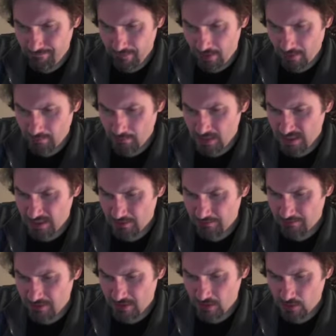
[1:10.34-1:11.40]
I made a
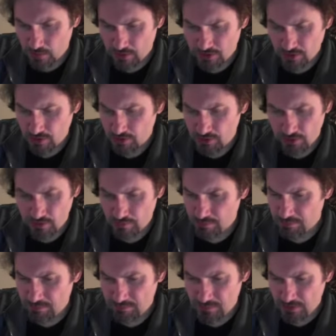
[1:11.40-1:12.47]
video or two
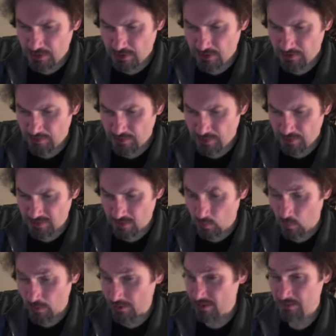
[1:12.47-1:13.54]
purely because I
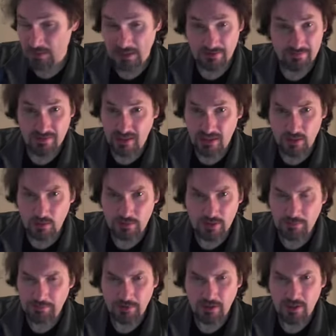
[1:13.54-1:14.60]
wanted to make a video,
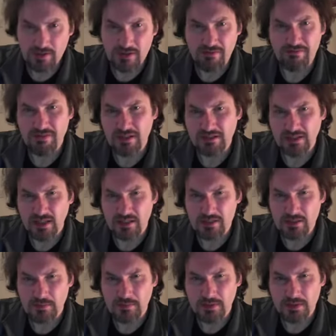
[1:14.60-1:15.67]
not because I felt I had
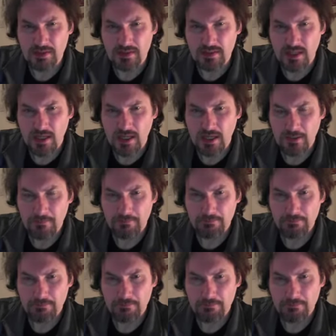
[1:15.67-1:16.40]
something to say.